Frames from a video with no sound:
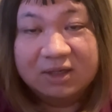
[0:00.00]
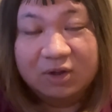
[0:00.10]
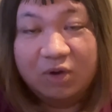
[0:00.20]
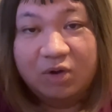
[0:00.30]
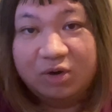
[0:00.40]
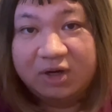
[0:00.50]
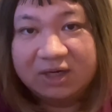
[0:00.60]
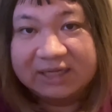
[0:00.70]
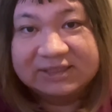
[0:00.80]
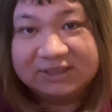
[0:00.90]
or
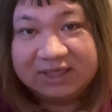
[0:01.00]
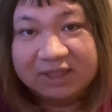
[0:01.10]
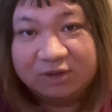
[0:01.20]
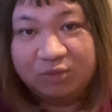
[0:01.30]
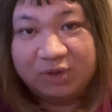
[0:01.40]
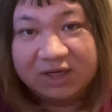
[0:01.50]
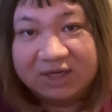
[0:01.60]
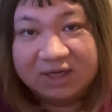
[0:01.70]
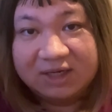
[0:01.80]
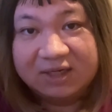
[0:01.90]
a skilled
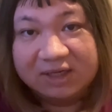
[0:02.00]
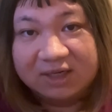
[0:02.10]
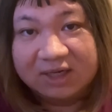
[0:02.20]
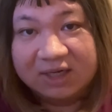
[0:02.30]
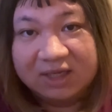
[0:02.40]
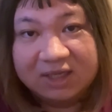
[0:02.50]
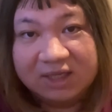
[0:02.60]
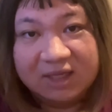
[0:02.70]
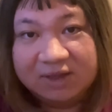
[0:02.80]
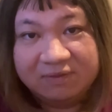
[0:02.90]
worker
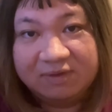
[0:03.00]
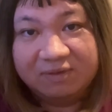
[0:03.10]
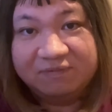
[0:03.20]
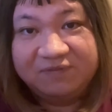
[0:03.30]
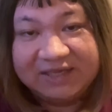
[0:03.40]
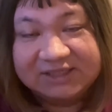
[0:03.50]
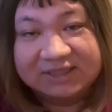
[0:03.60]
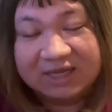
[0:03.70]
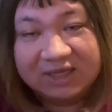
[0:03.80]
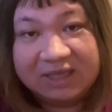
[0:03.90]

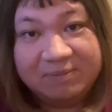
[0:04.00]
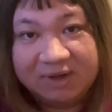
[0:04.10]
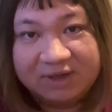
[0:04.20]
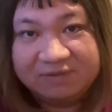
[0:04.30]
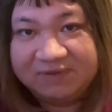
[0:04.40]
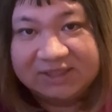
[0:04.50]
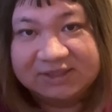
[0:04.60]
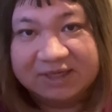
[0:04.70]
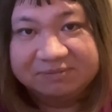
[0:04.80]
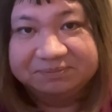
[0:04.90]
visa, immigrant
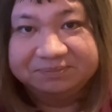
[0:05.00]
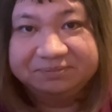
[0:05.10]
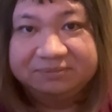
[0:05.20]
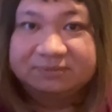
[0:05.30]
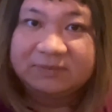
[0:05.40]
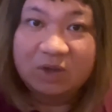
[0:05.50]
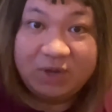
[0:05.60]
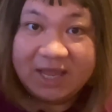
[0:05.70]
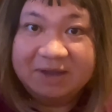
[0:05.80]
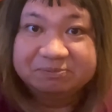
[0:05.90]
visa.
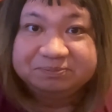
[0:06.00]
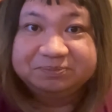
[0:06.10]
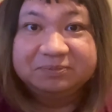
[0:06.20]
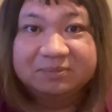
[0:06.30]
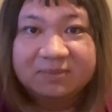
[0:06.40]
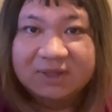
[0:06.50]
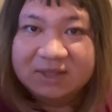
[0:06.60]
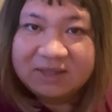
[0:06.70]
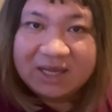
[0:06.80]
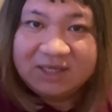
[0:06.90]
Okay?
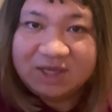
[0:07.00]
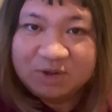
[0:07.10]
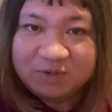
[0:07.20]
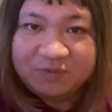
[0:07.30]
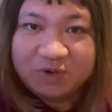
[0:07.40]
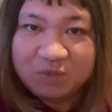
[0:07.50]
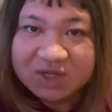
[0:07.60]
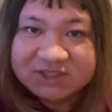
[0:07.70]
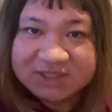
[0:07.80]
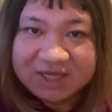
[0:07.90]
Thank you for
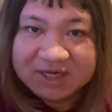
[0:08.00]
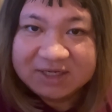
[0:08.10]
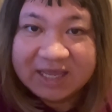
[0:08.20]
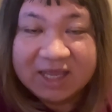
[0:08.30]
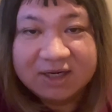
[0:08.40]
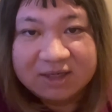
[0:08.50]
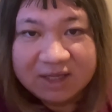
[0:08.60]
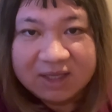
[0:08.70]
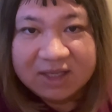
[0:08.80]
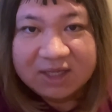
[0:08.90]
watching and
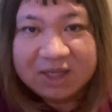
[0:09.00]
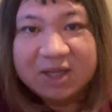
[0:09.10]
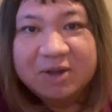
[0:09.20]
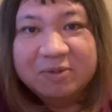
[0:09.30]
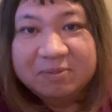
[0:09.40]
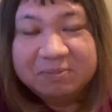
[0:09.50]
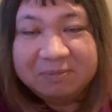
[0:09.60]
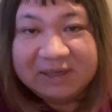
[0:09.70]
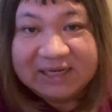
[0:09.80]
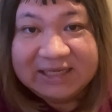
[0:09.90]

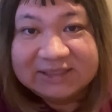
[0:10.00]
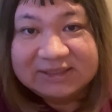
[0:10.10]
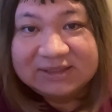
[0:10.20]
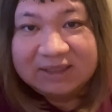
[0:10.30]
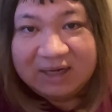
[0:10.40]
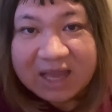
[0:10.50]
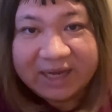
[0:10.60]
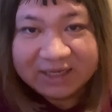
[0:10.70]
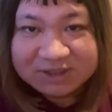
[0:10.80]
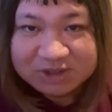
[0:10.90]
please like and